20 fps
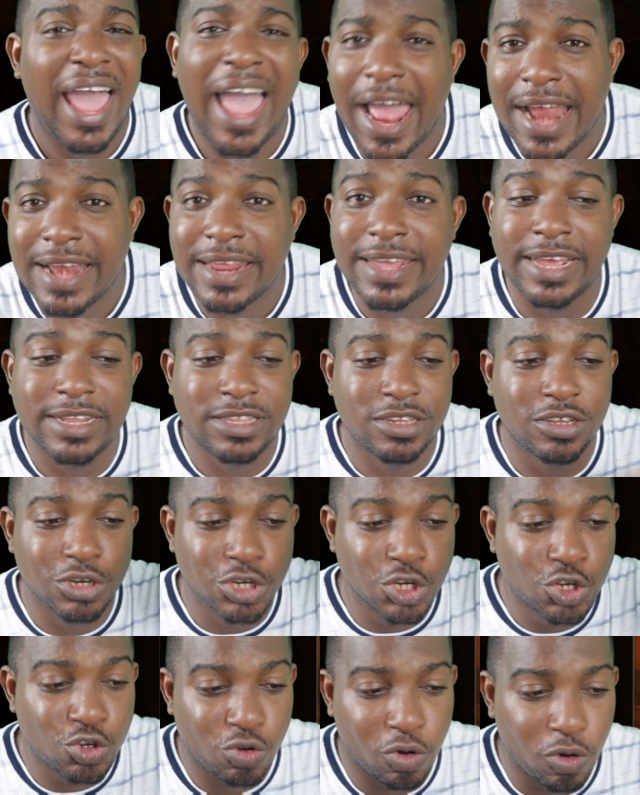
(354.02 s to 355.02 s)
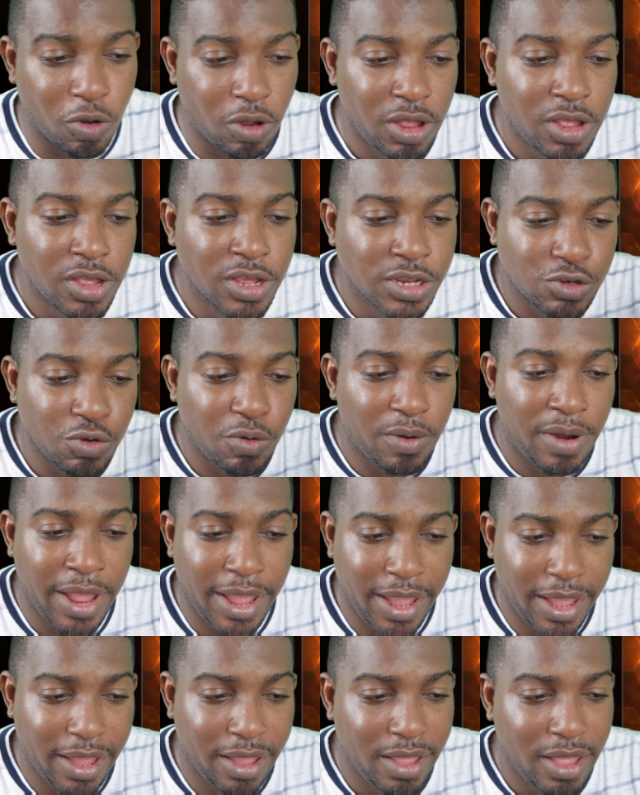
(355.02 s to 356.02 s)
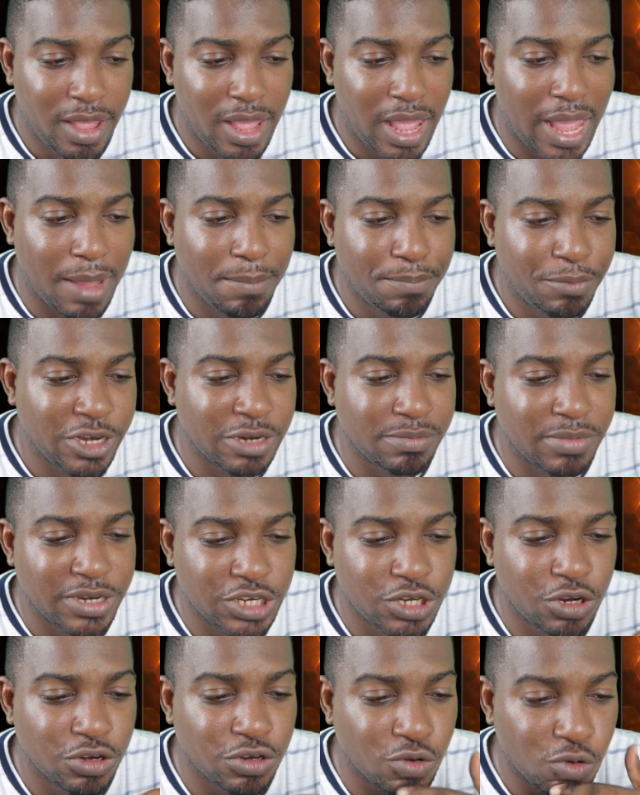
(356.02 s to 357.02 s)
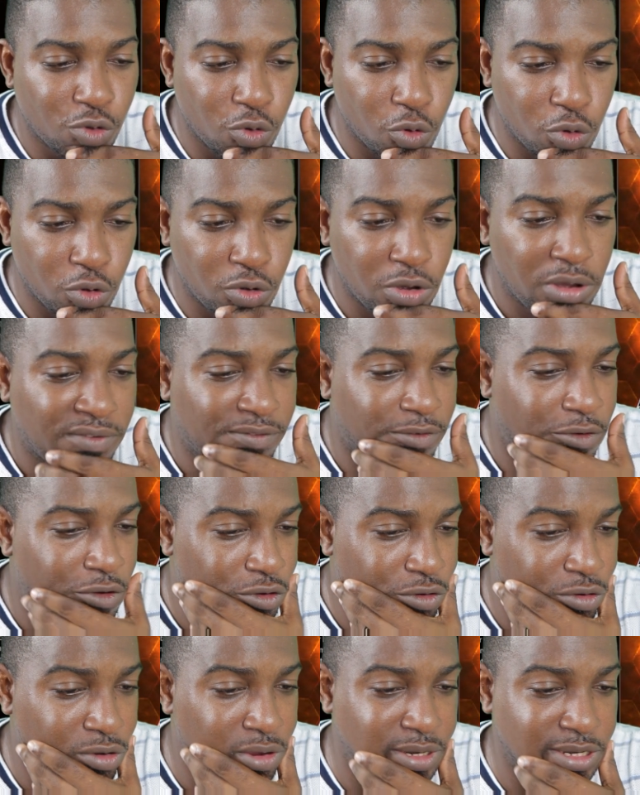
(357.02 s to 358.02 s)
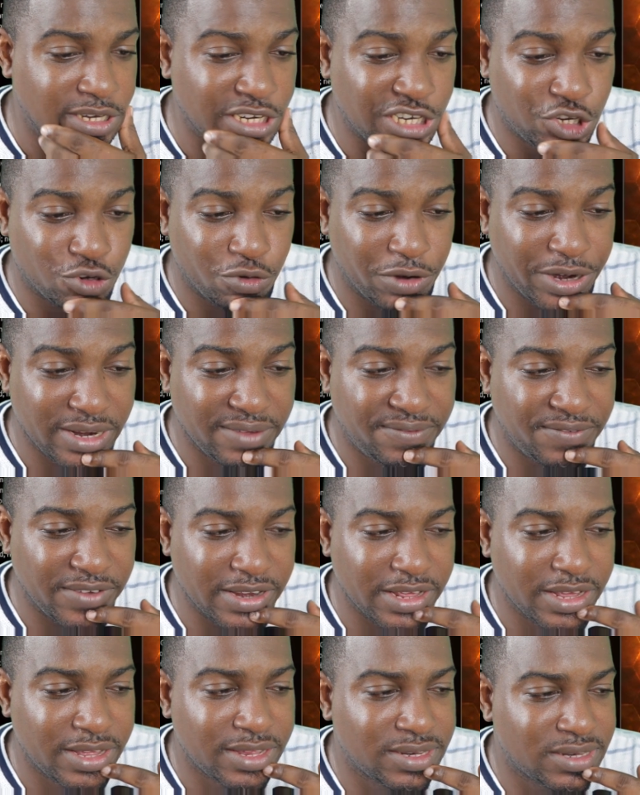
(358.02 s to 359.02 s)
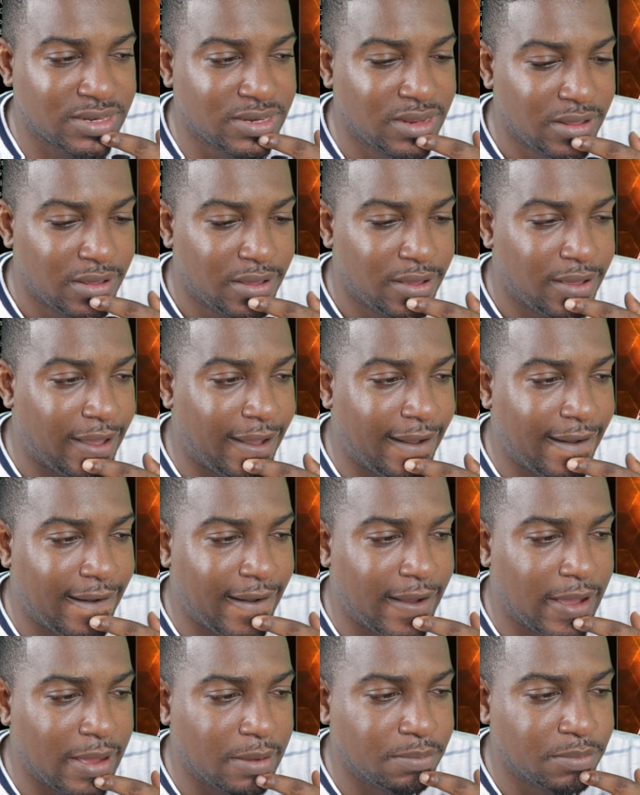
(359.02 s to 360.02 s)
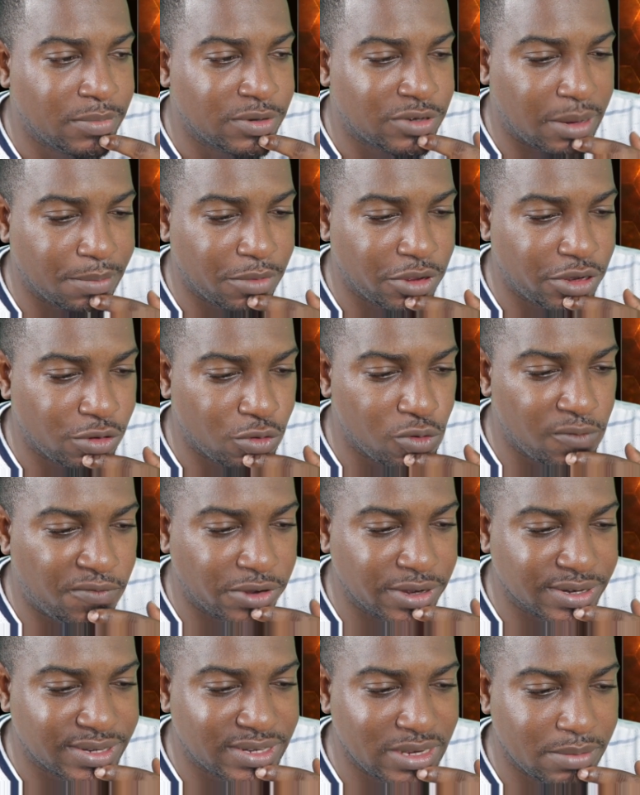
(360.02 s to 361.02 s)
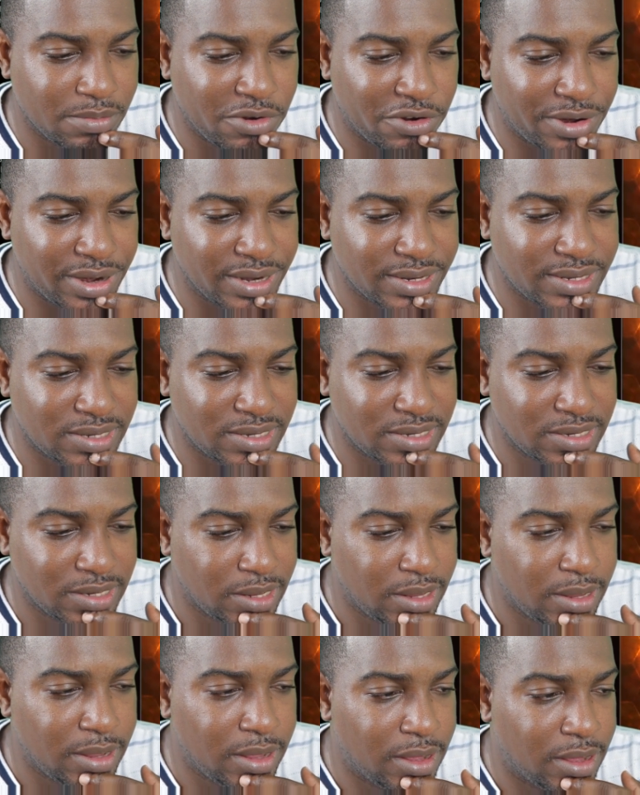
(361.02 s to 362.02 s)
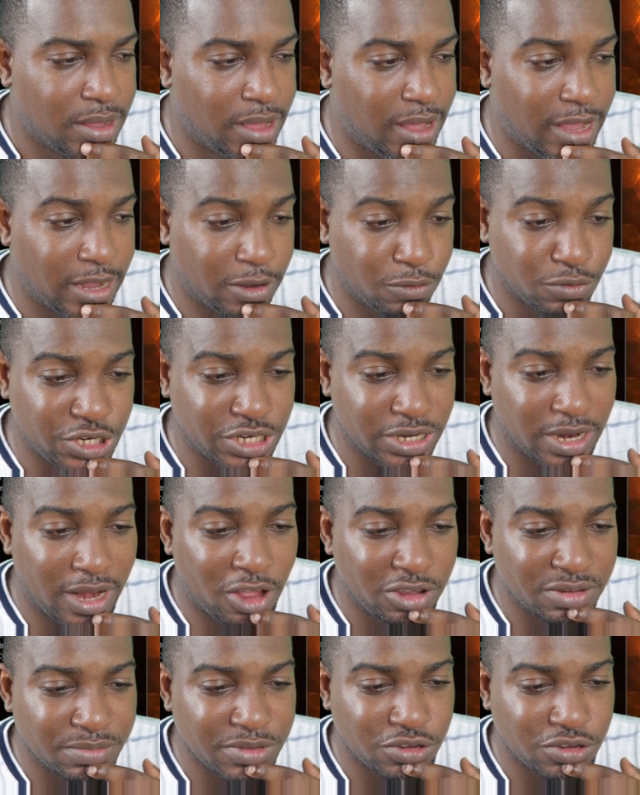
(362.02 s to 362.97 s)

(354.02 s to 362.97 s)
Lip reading: and get the draw. So here I'm pretty much gonna go for destroying the Phoenix. So I'm gonna go for the Cerberus, which allows